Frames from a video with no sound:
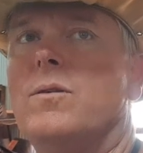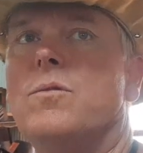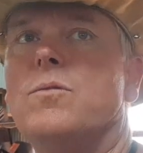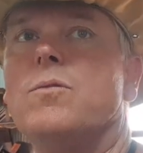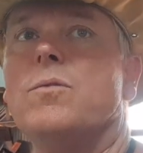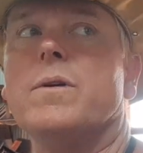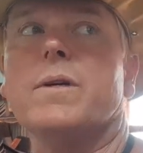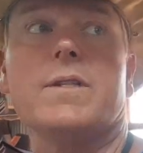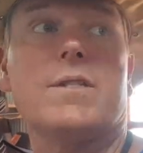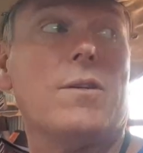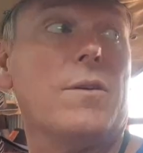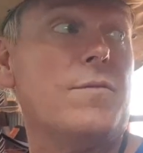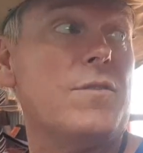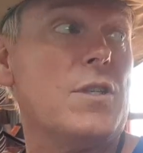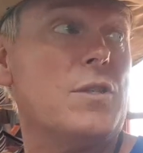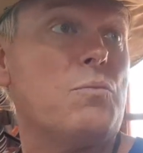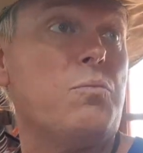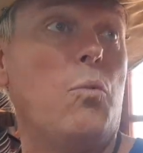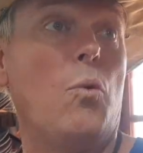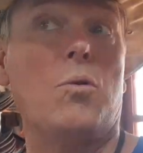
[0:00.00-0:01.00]
All right, so I've
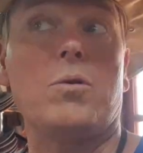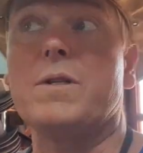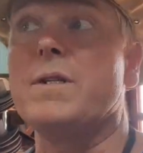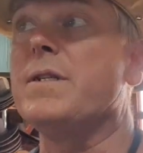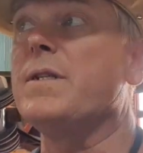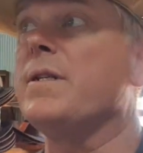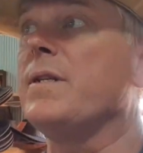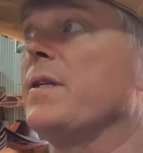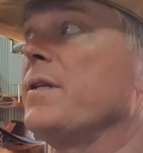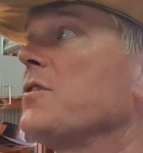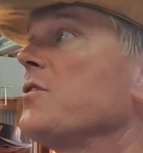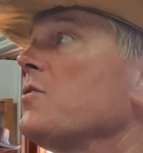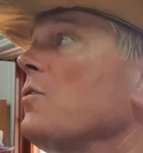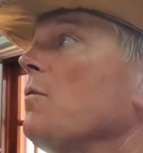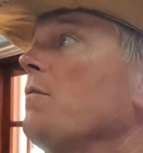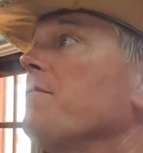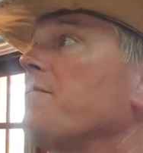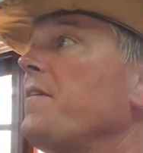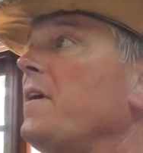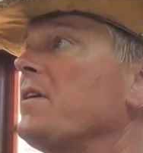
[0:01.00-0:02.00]
just walked into the
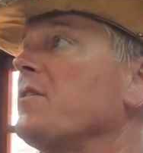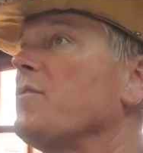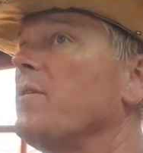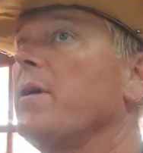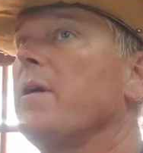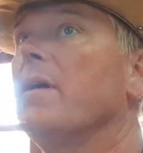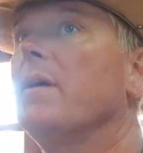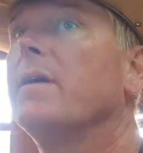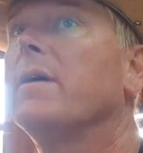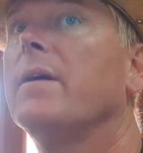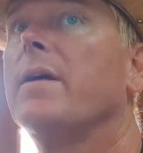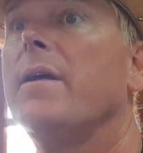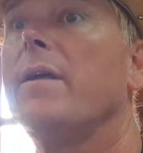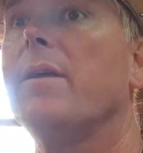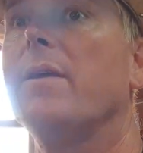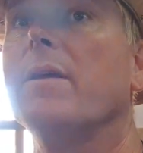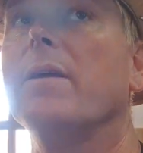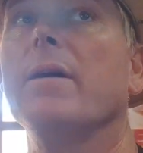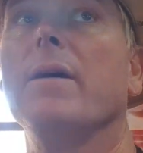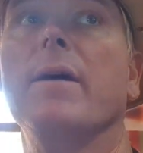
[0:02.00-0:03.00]
sock factory
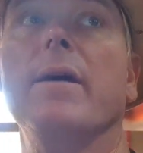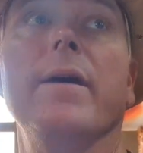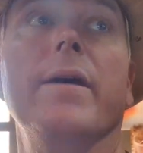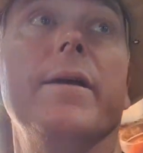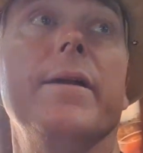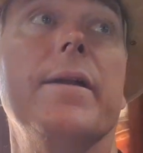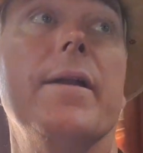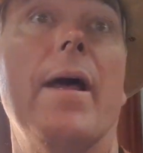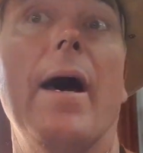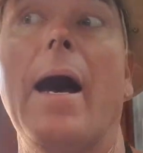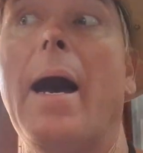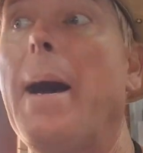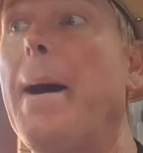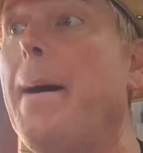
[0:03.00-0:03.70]
here in